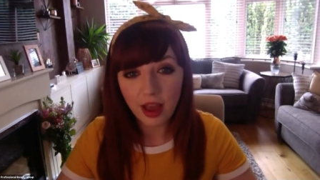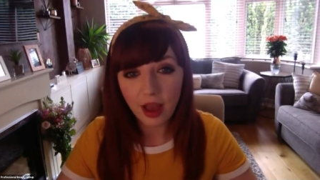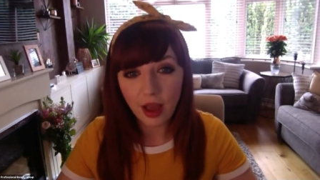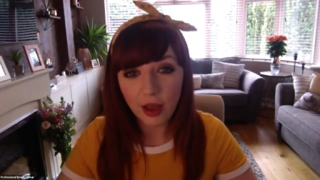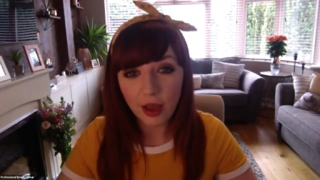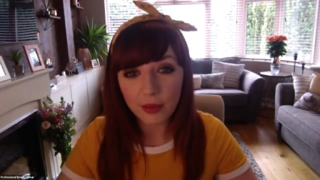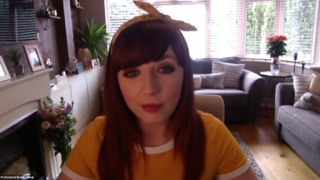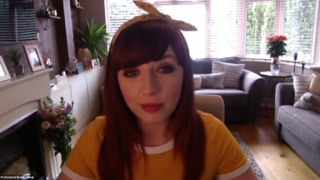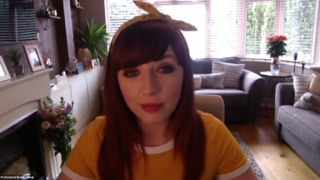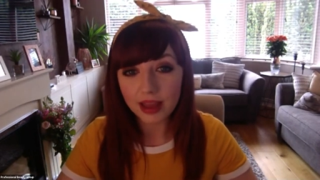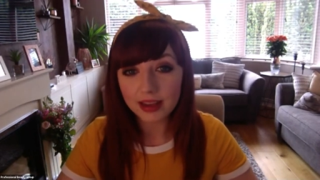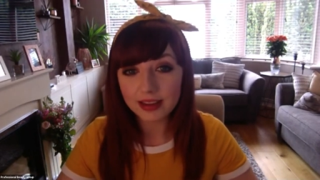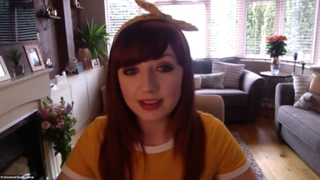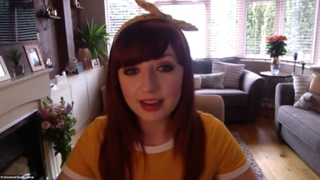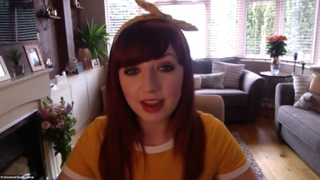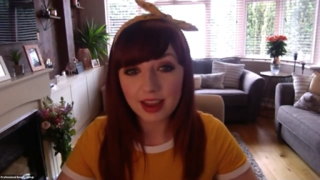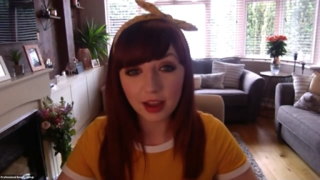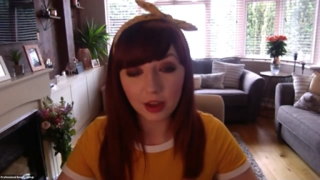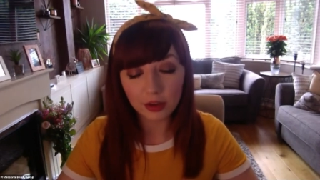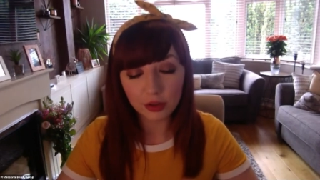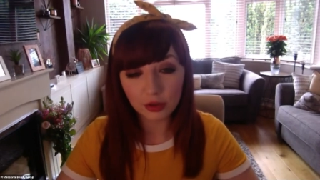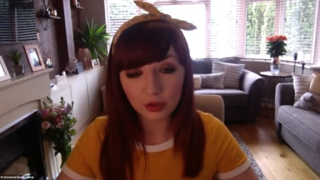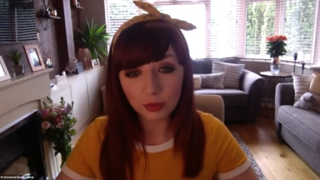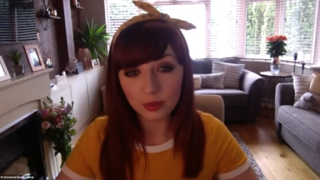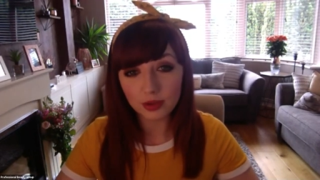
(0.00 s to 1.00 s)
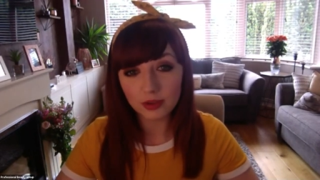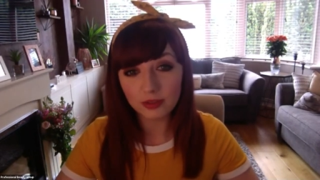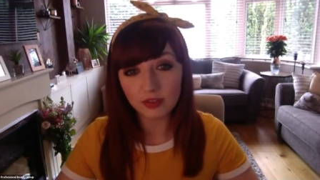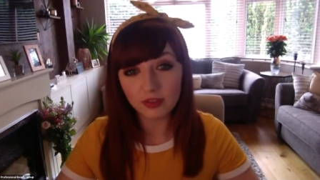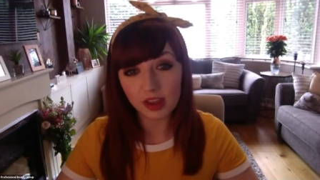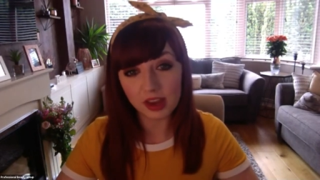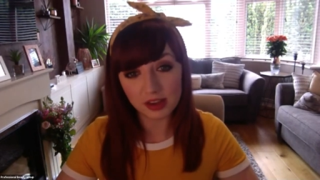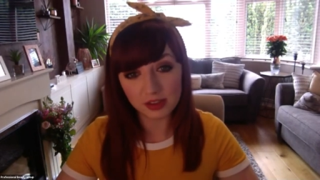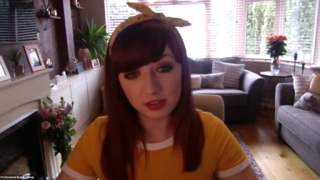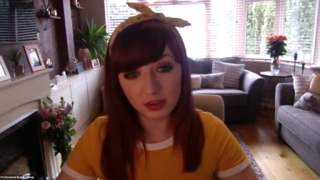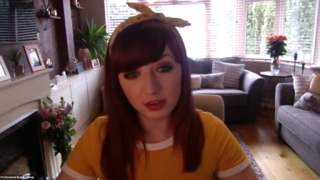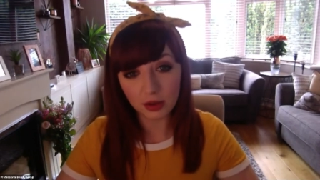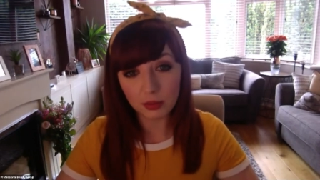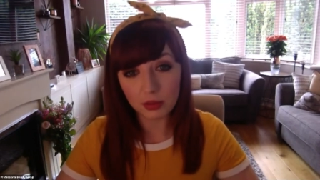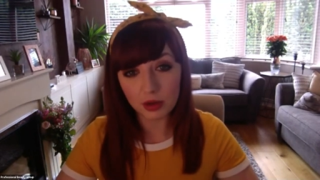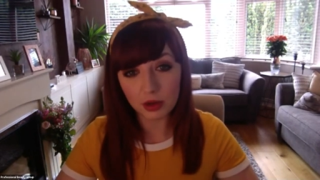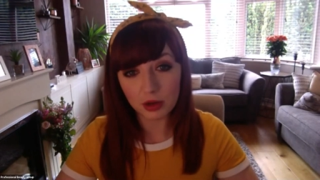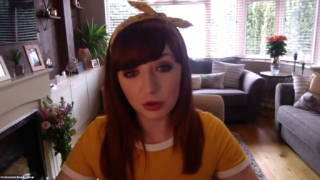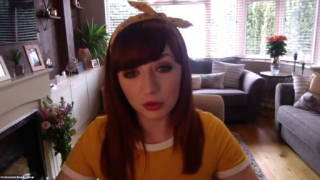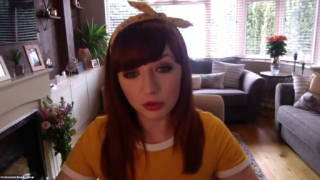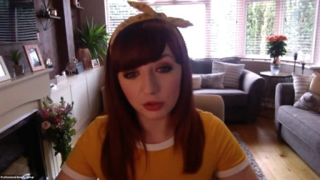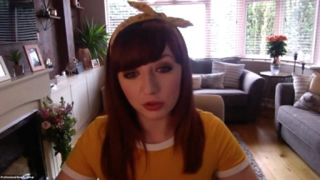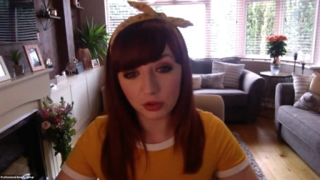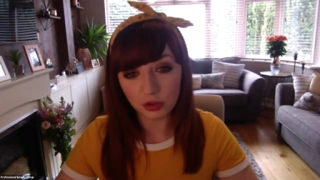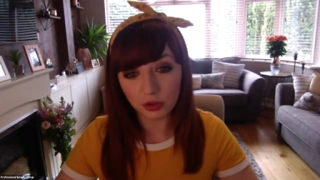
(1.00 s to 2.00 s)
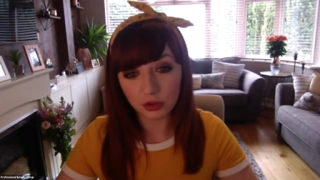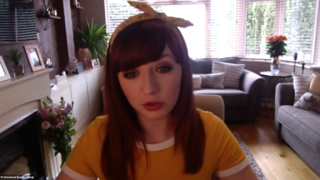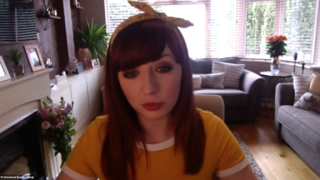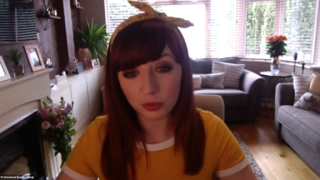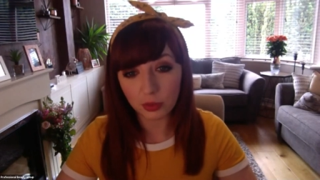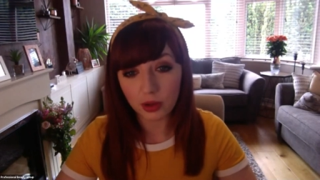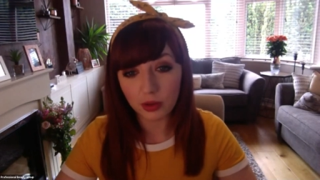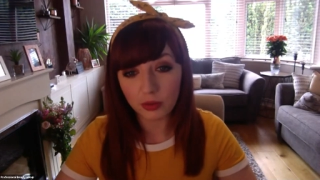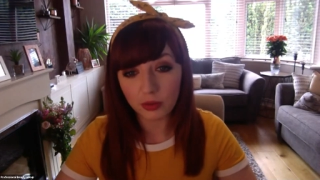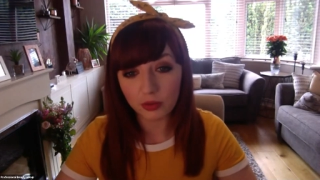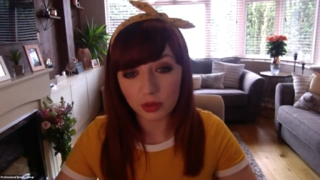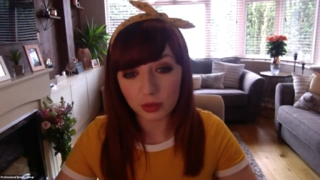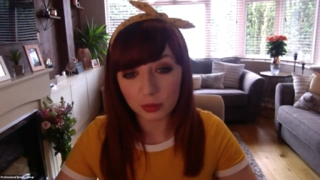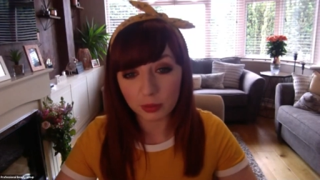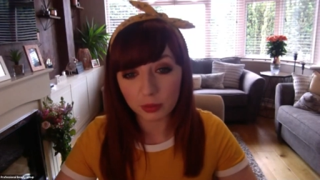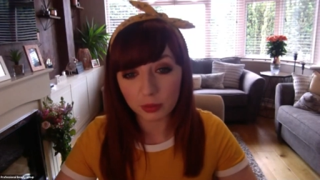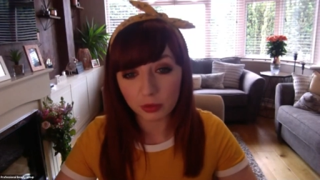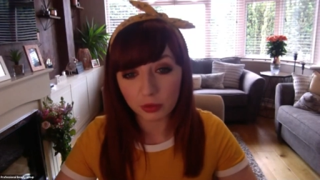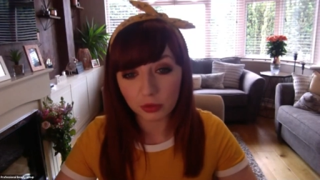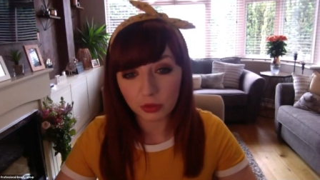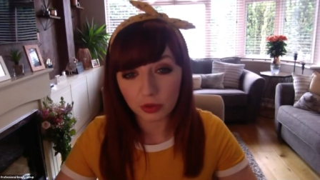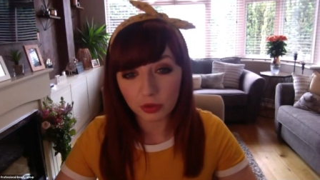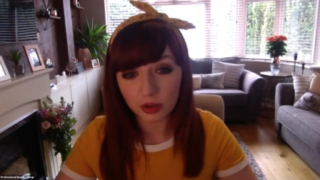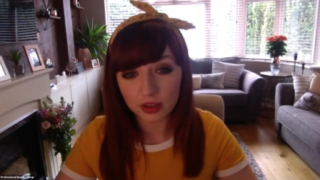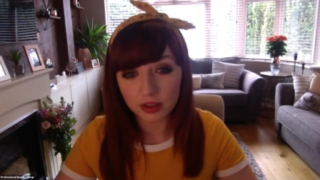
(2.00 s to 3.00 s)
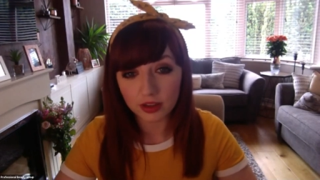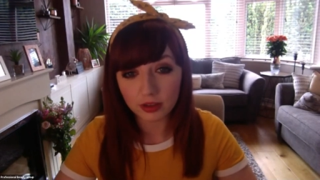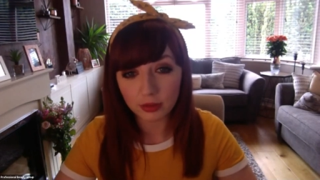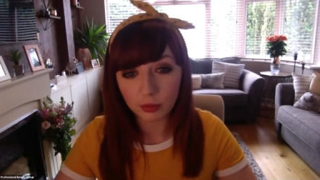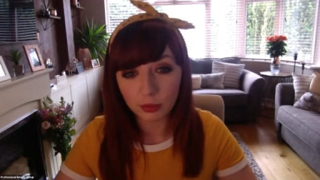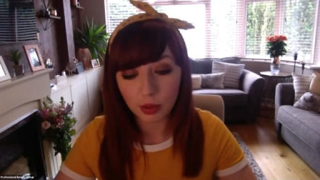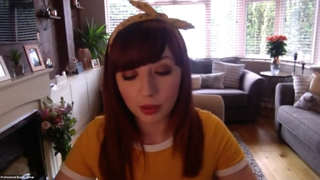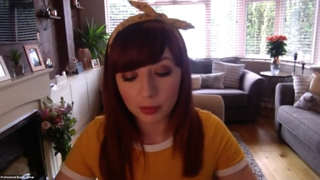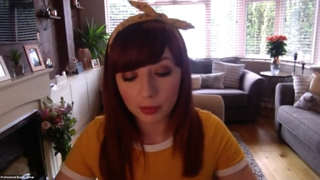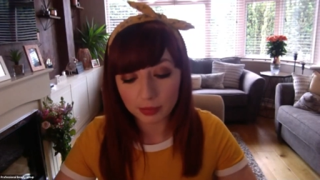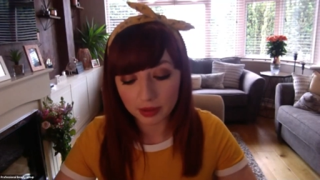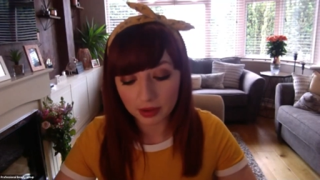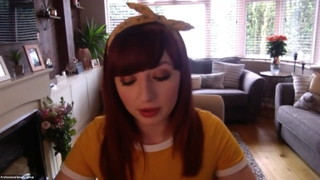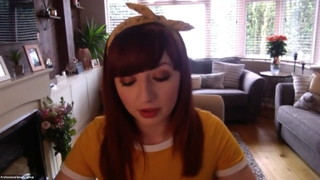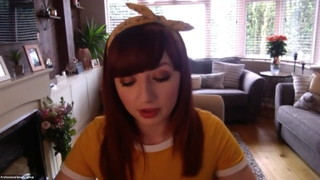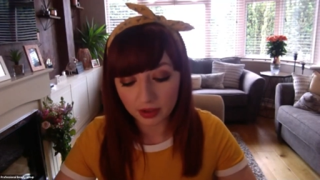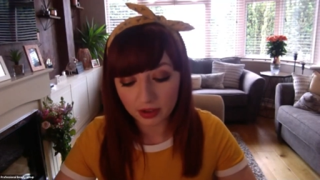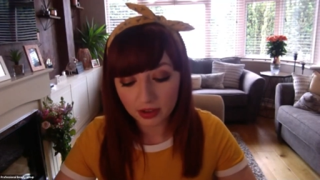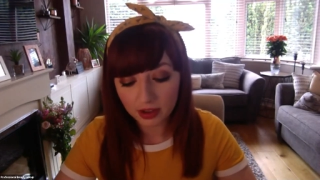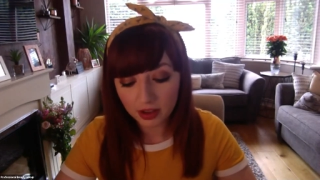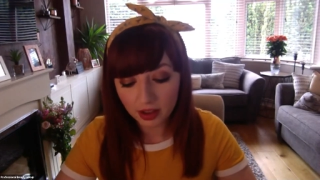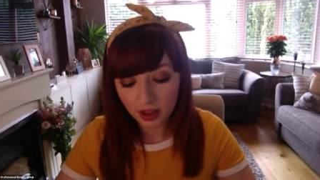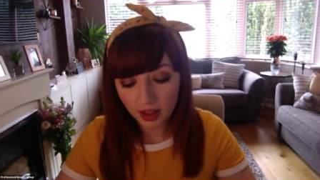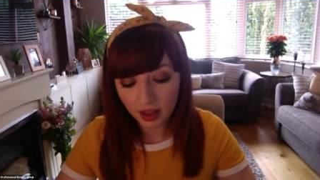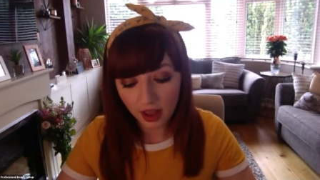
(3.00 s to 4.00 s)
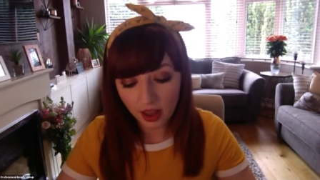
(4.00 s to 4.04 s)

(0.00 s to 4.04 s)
And yeah, I just want to thank Dermalogica as well for sponsoring this webinar.